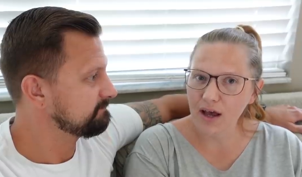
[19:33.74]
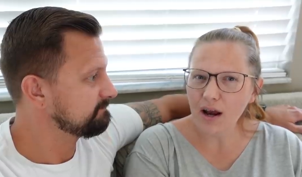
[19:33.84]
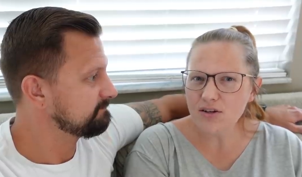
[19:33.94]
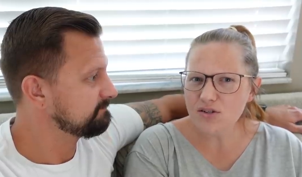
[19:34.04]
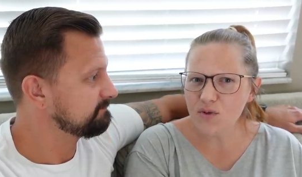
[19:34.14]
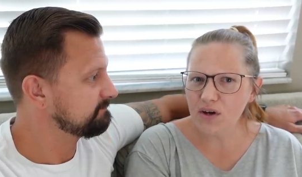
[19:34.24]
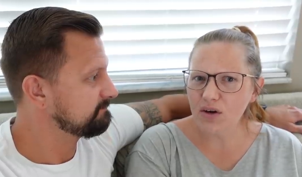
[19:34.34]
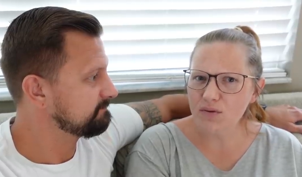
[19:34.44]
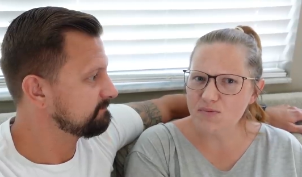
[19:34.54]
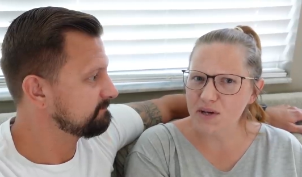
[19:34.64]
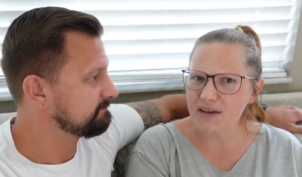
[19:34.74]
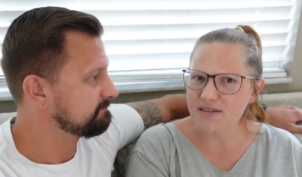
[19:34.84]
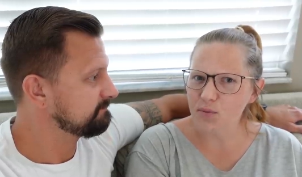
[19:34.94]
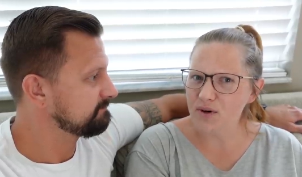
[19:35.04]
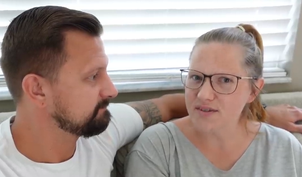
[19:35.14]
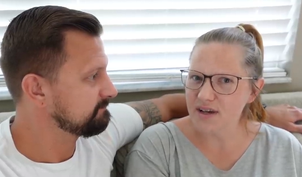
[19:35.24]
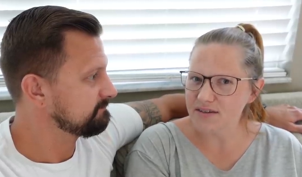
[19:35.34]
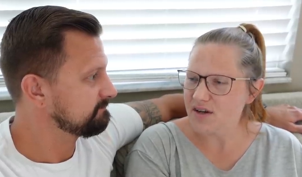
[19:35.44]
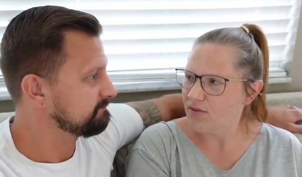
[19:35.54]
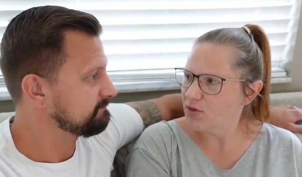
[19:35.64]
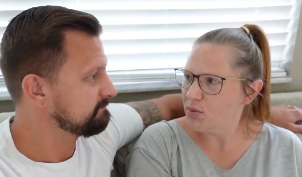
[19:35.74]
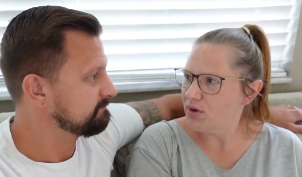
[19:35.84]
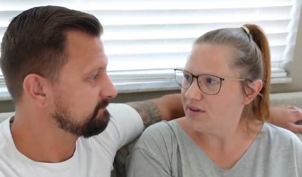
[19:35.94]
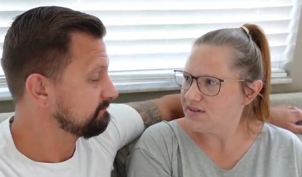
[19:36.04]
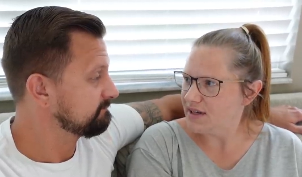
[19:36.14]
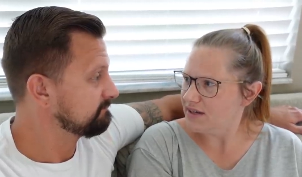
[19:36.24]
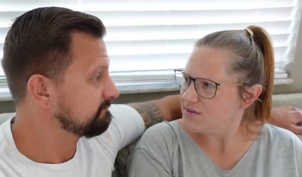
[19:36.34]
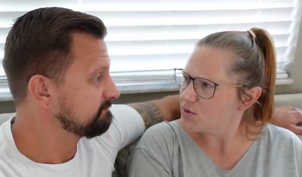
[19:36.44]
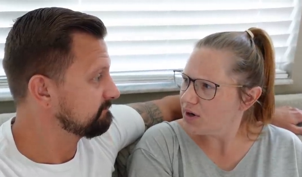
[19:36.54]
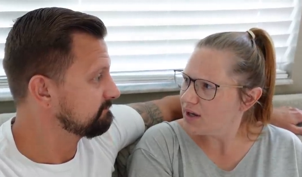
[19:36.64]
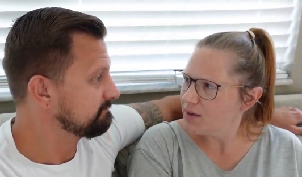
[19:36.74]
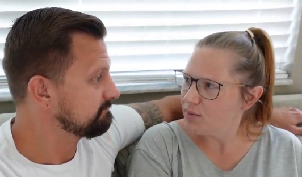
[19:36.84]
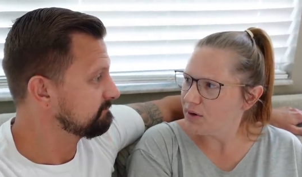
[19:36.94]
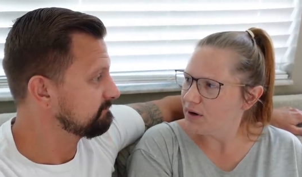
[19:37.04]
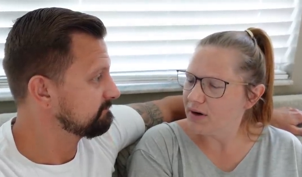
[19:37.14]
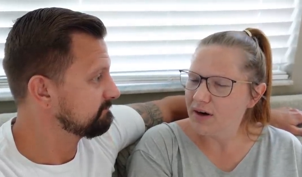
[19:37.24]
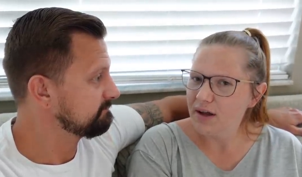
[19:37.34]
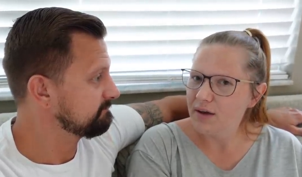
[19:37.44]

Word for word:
Speaker 1: and I just figured it was because it wasn't as comfortable as like his crib or